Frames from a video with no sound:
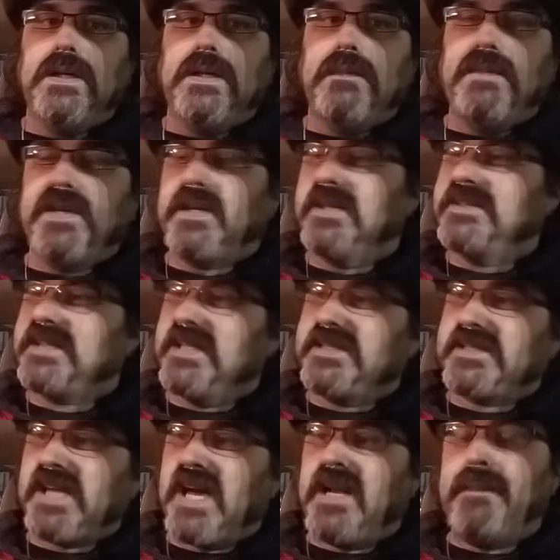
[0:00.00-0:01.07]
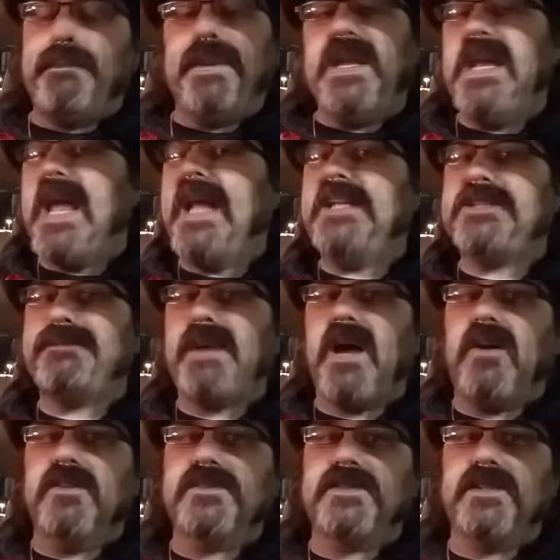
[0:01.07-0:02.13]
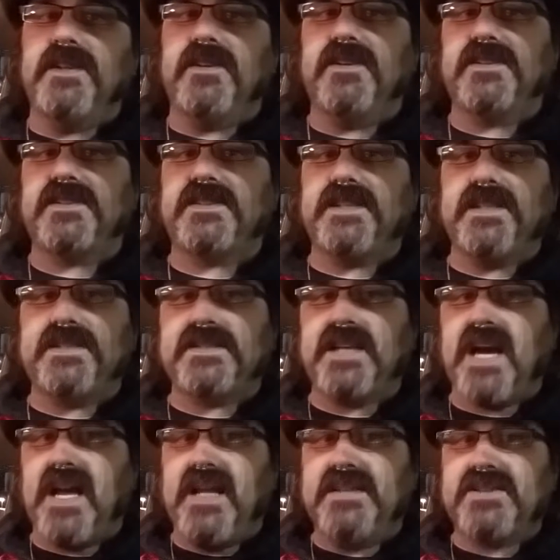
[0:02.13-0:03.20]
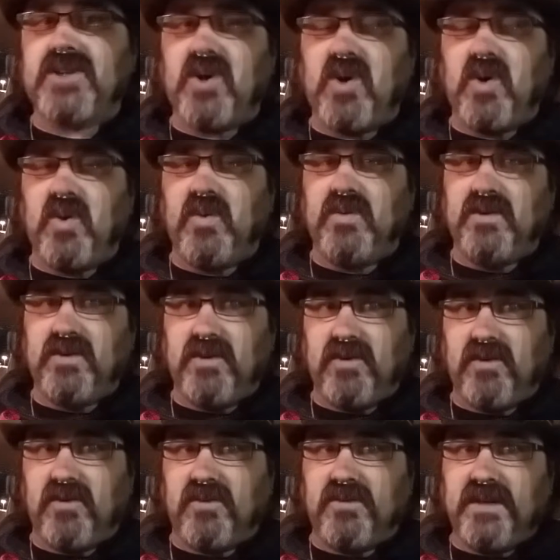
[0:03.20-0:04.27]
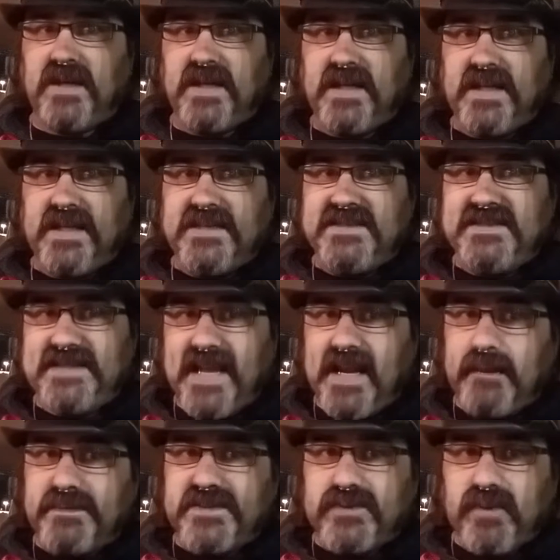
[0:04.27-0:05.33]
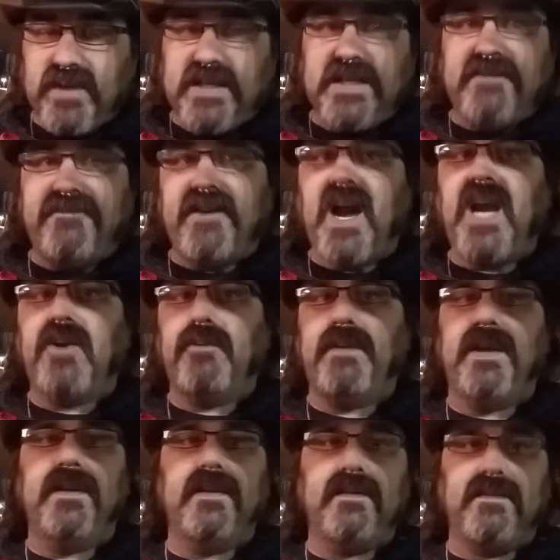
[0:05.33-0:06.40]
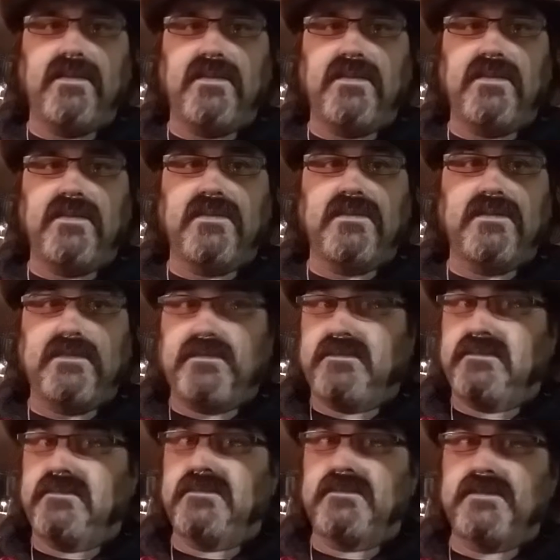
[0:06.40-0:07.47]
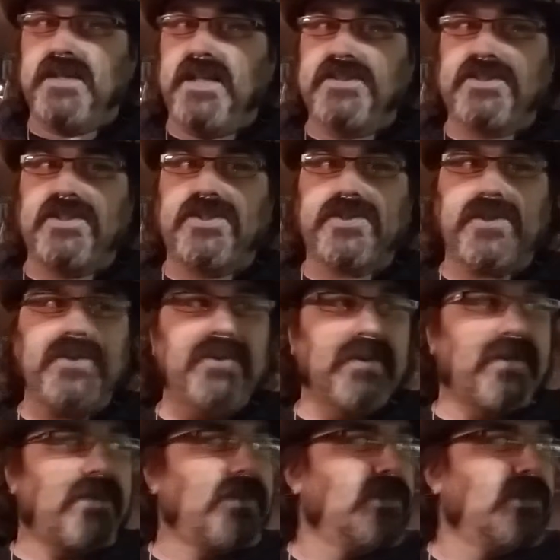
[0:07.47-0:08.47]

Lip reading: Because it's got a pH balance in there. It's got its own little damp, sweaty environment. It's the truth.